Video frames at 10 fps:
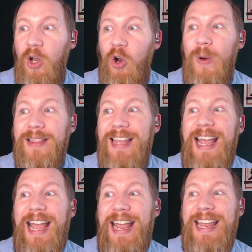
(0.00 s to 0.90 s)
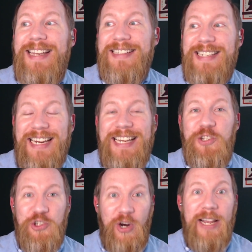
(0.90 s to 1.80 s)
with 18
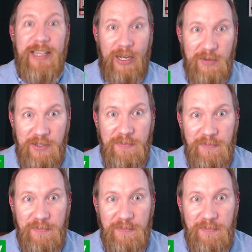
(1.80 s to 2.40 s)
strikeouts.